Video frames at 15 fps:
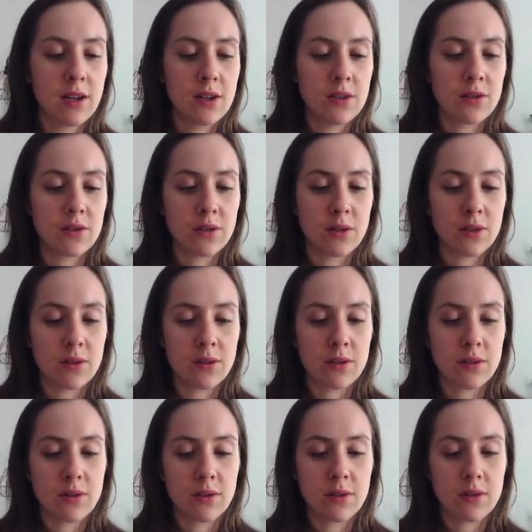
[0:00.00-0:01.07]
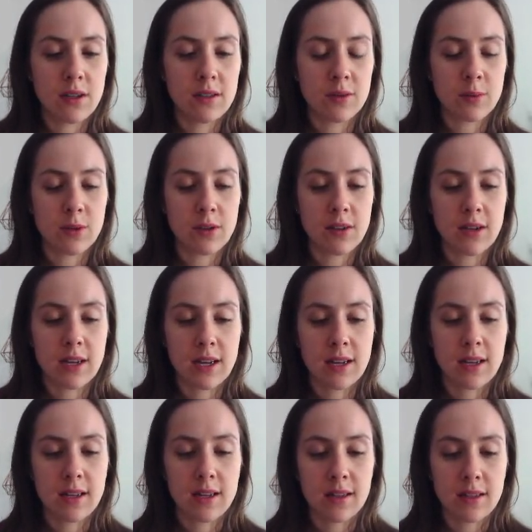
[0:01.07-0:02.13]
So this one
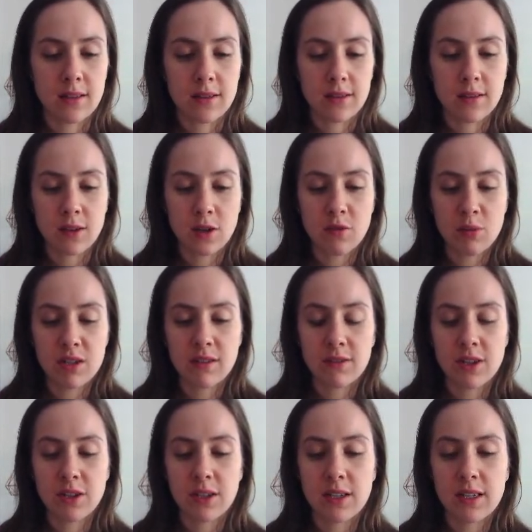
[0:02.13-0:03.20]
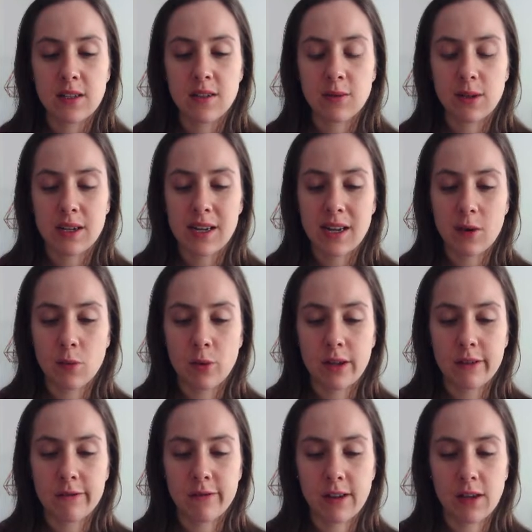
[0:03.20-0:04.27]
is a government intervention leads to a net
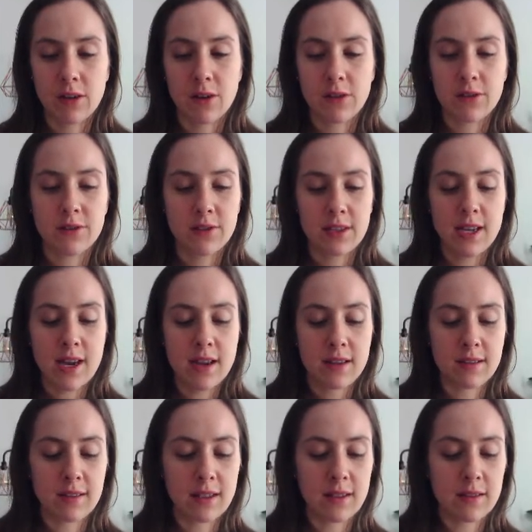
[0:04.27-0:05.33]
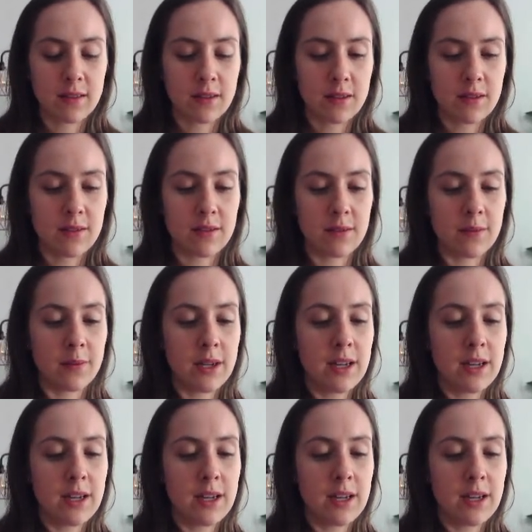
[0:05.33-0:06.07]
welfare loss. Yes, that's the answer.